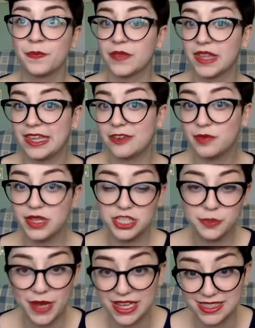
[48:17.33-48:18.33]
Give me
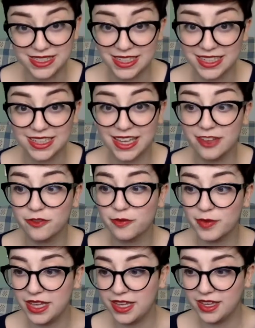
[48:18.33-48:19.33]
spätzle. Give
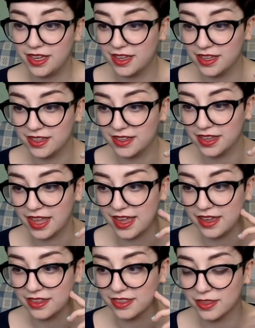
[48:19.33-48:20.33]
me,
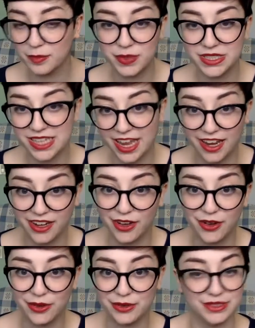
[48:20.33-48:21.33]
the
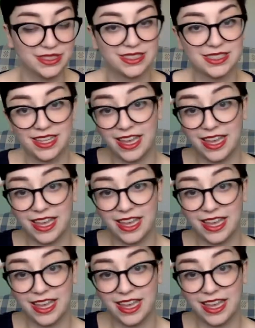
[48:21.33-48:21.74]
potatoes.